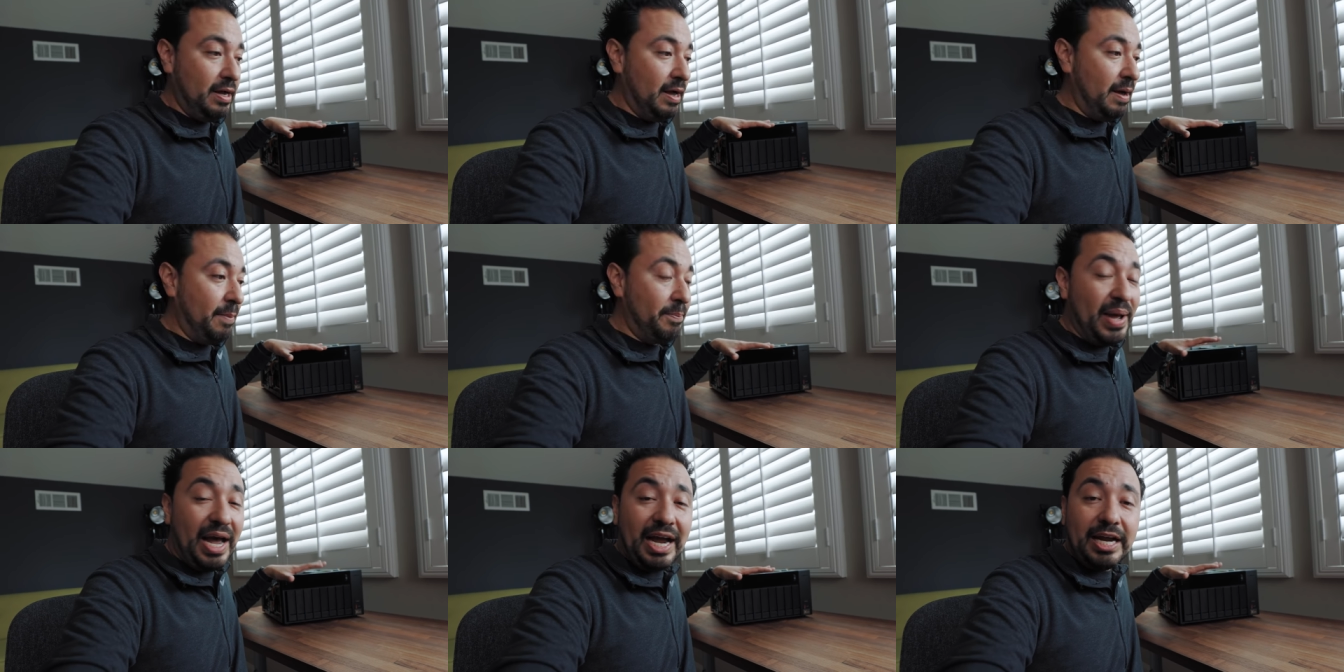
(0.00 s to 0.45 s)

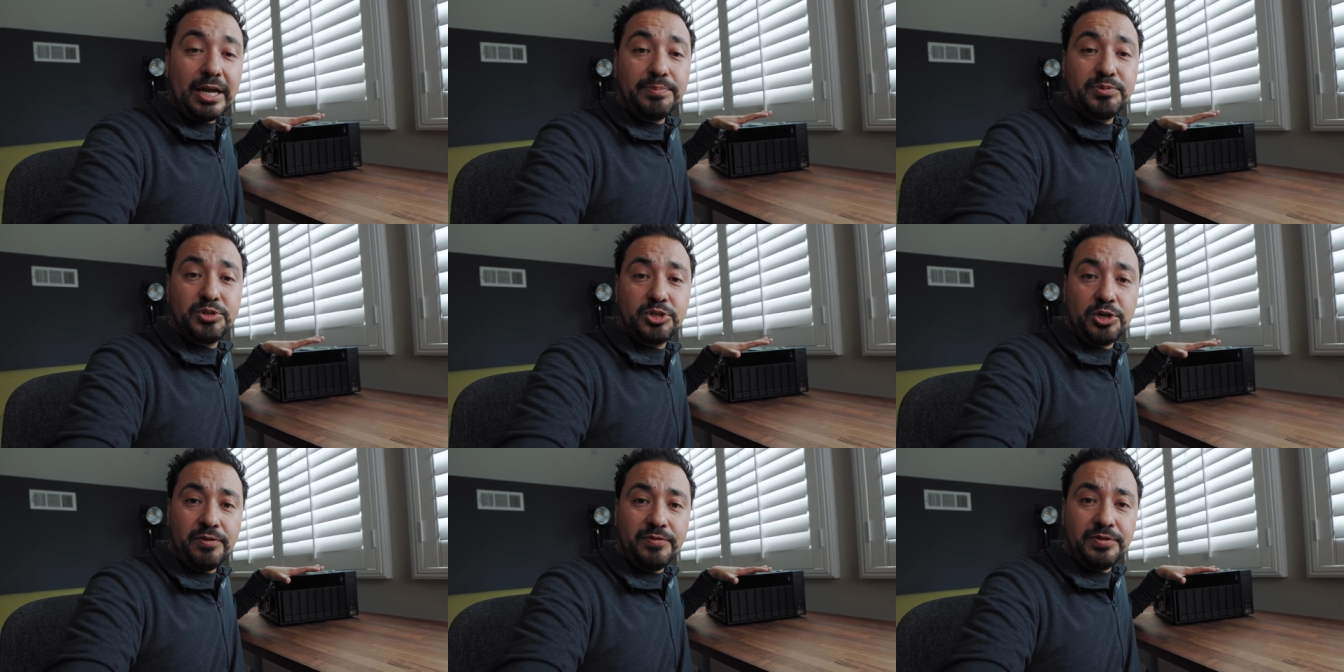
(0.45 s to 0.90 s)
uh,
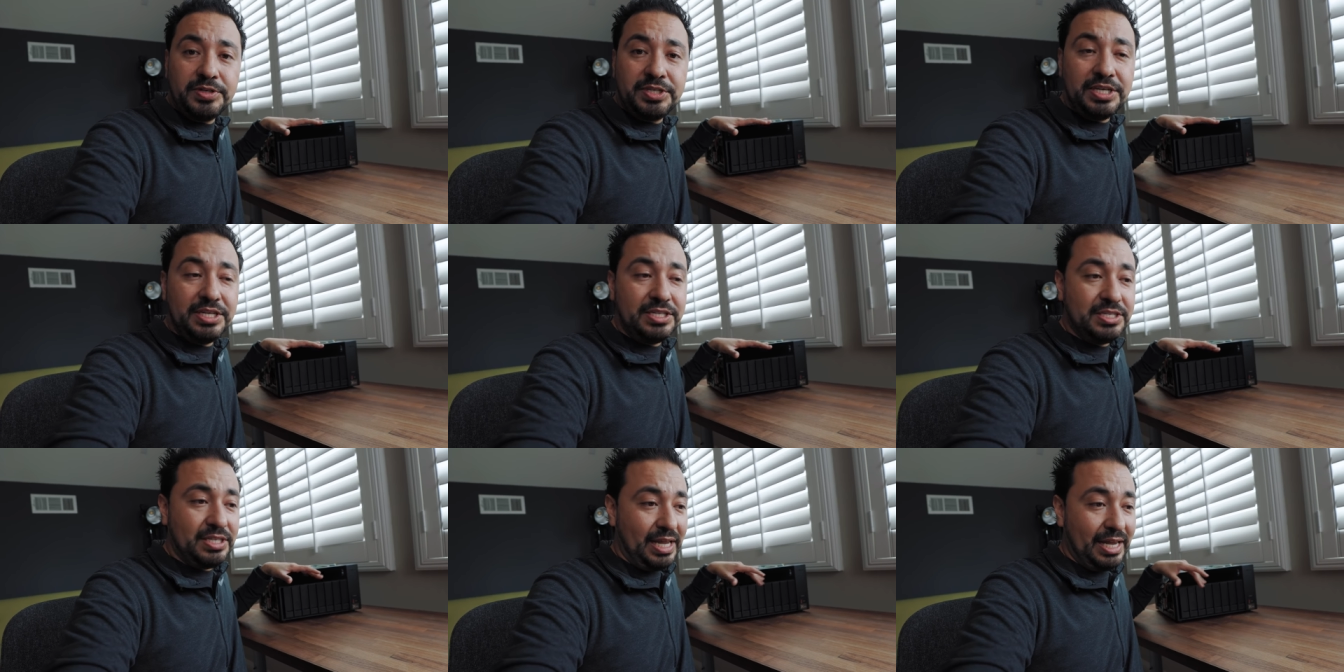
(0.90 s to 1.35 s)
backup
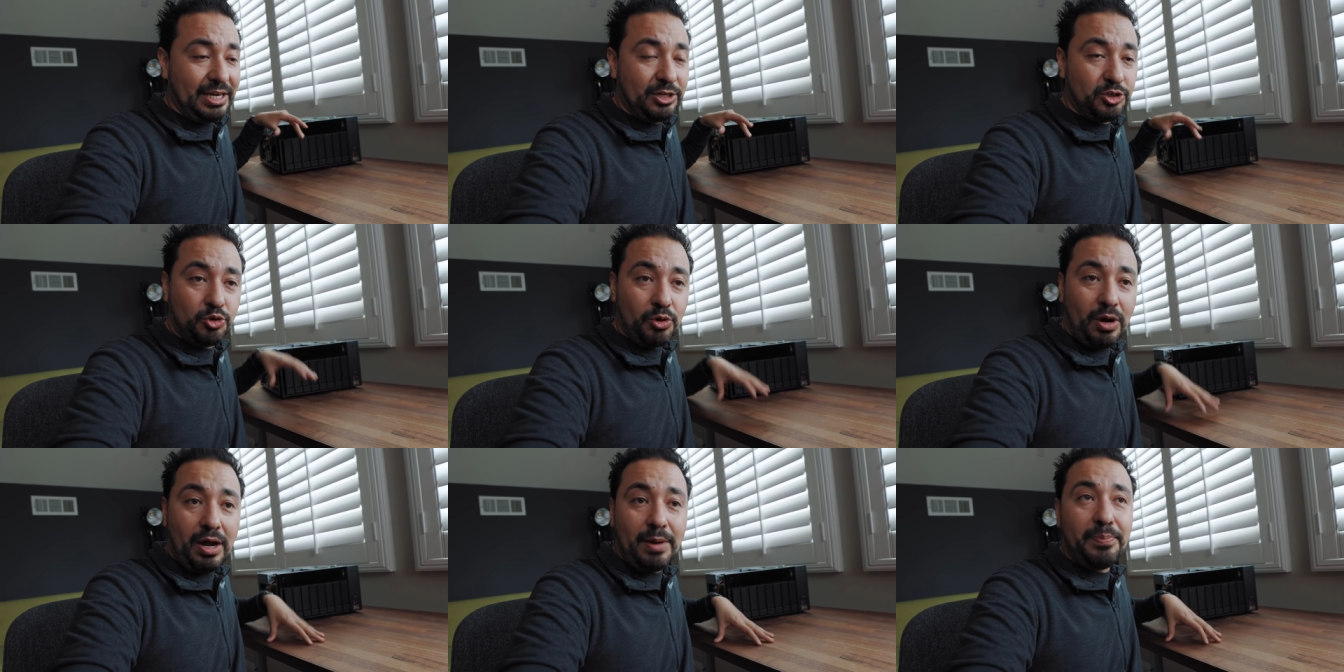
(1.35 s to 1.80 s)
services like
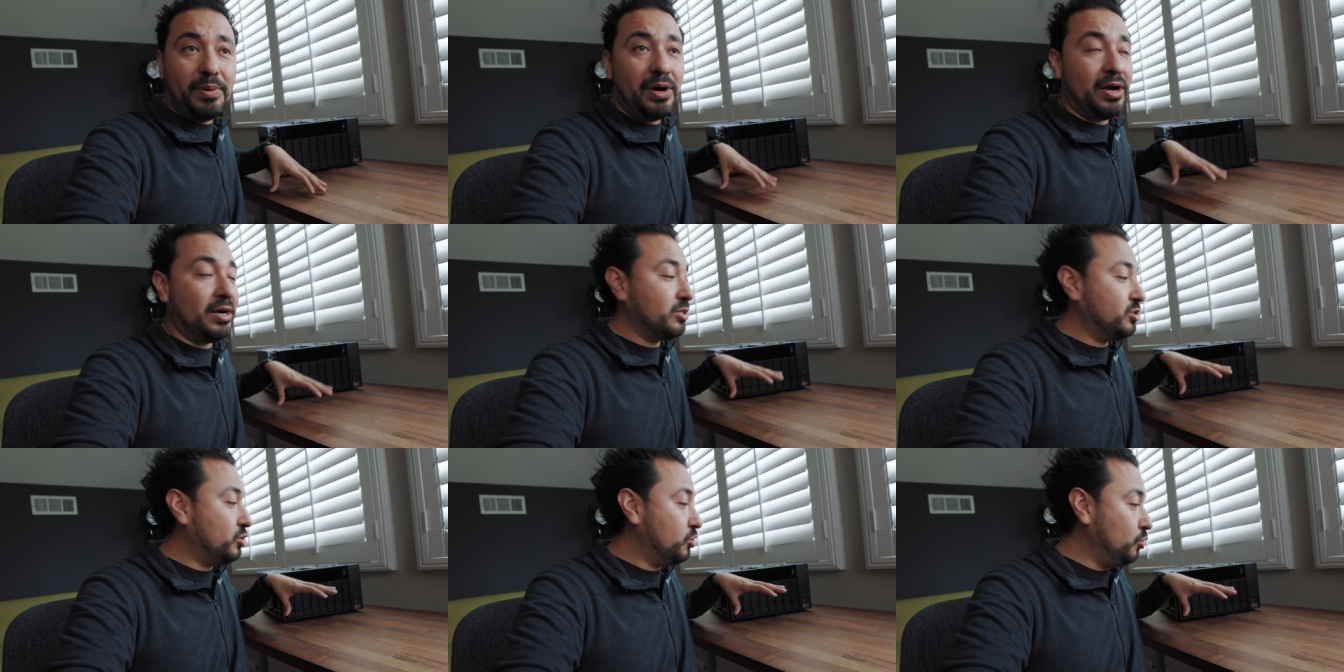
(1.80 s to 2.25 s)

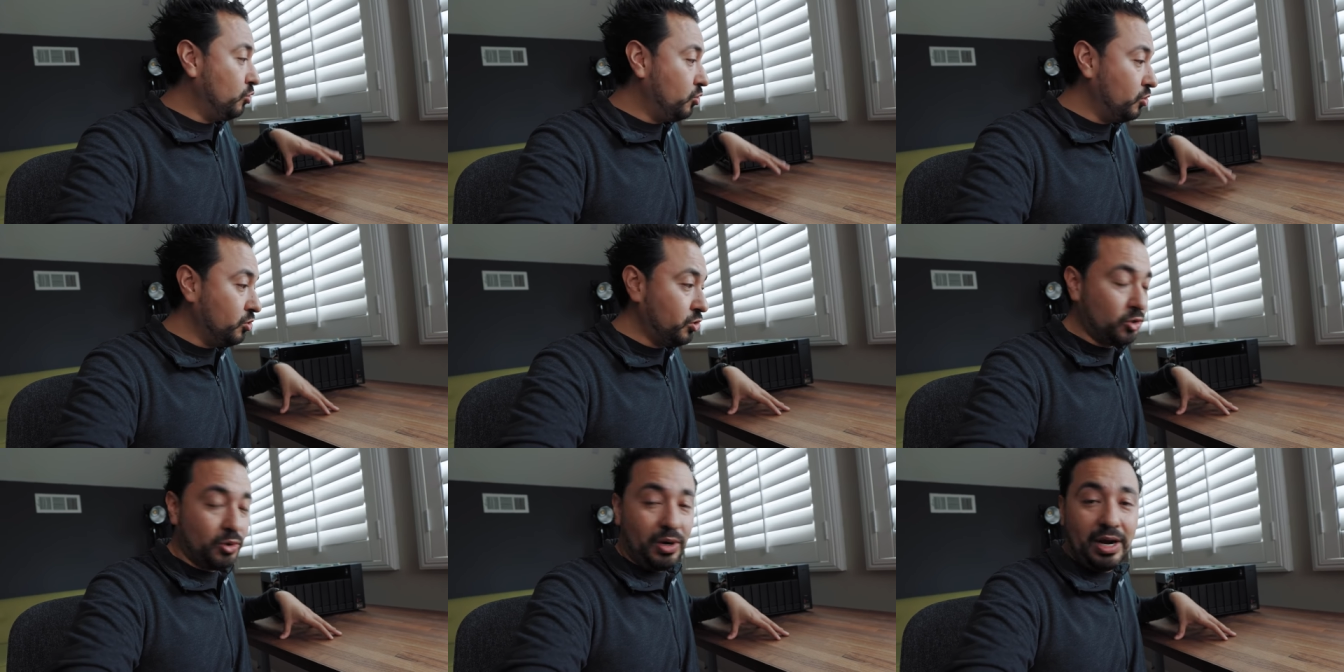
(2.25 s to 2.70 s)
Dropbox,
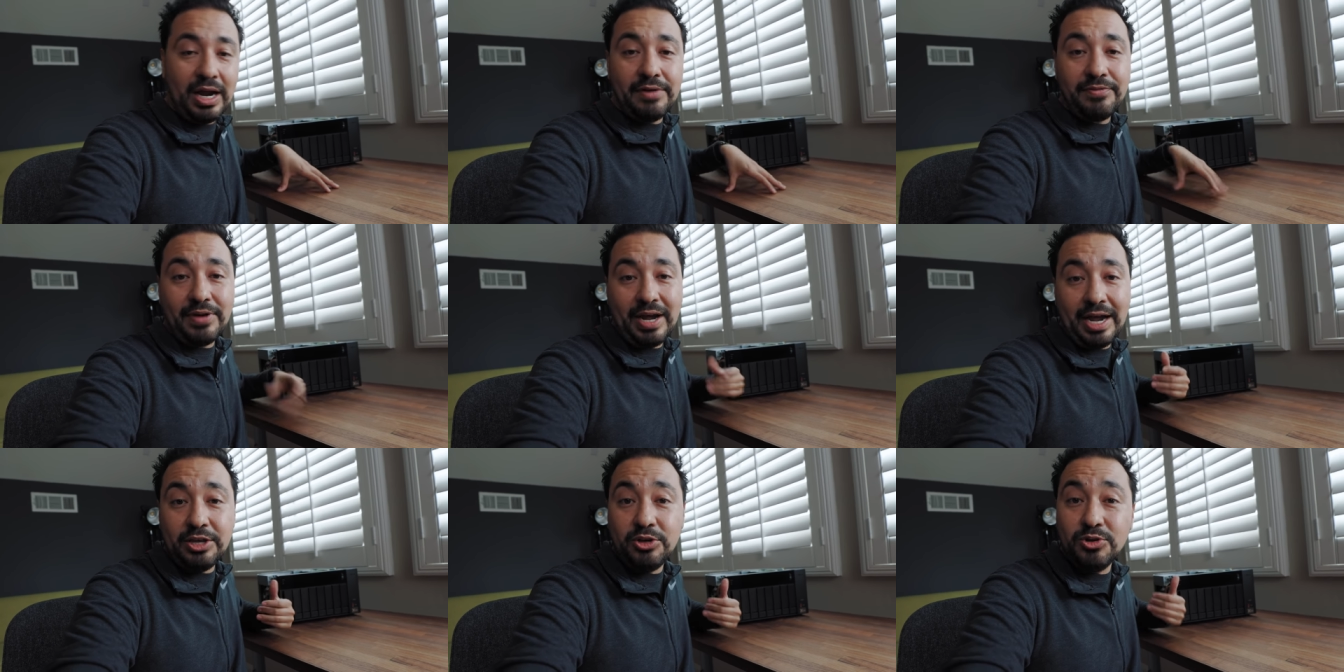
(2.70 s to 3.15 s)
Google
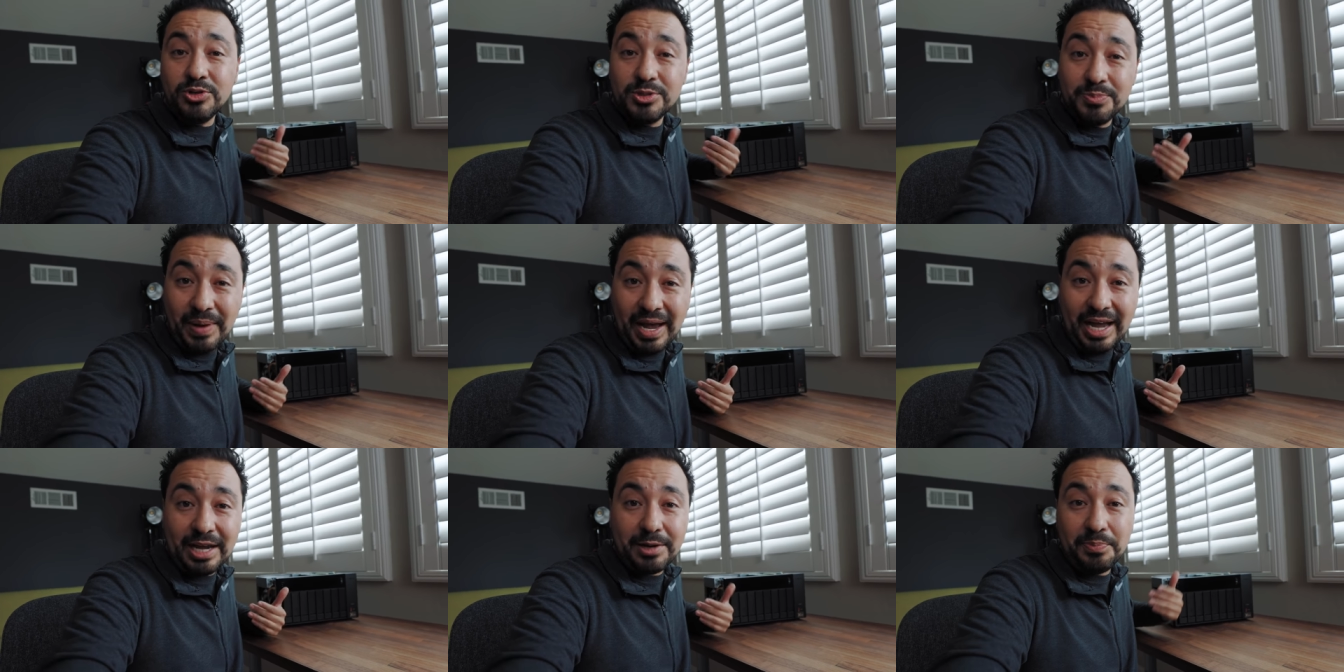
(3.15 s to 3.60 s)
Drive. I use
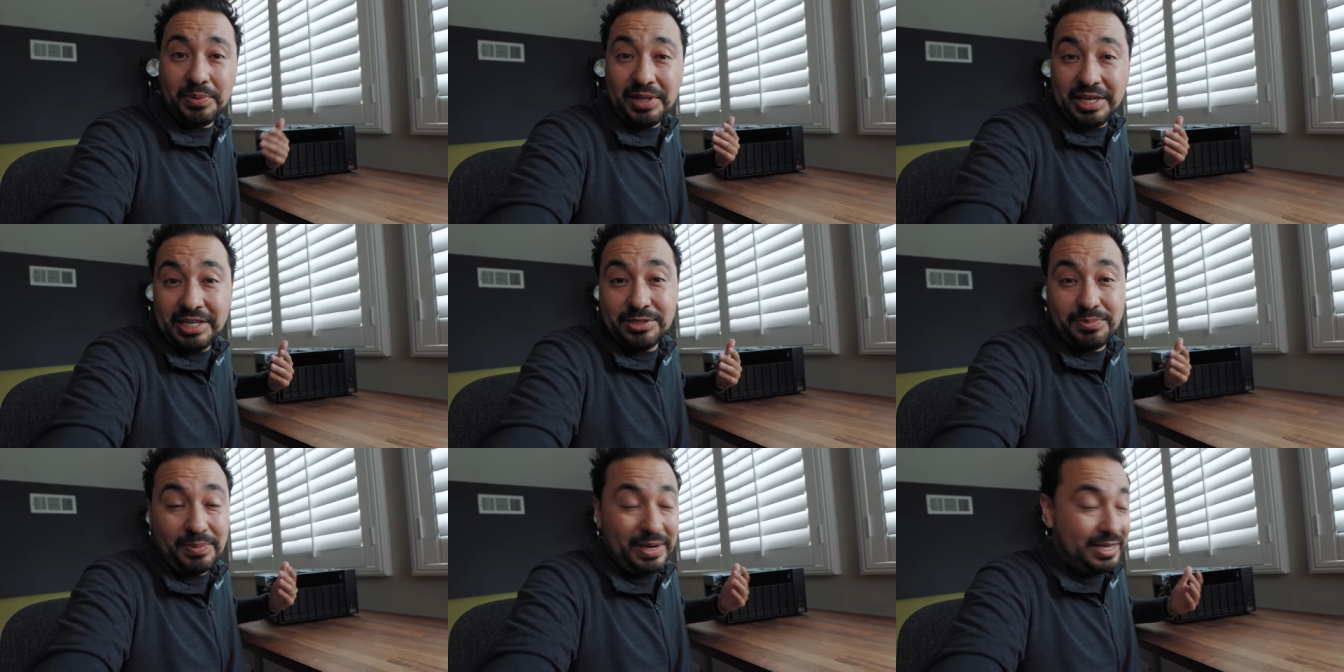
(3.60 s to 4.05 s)

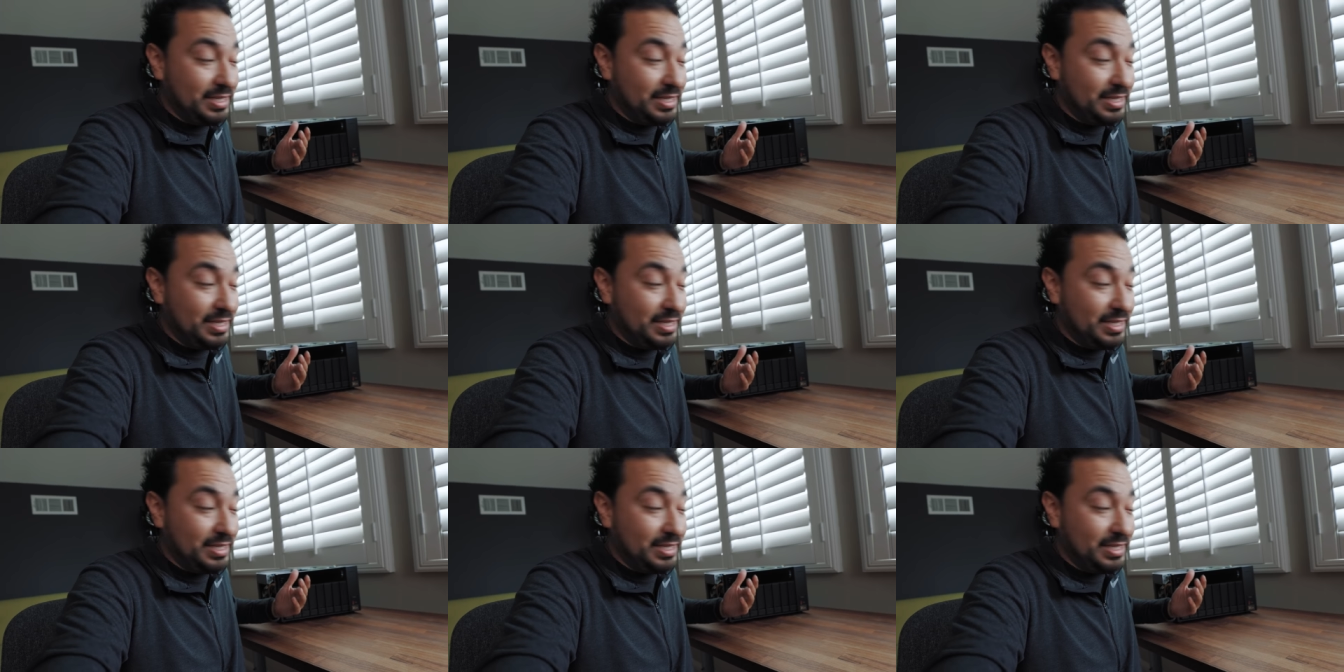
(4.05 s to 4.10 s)
Backblaze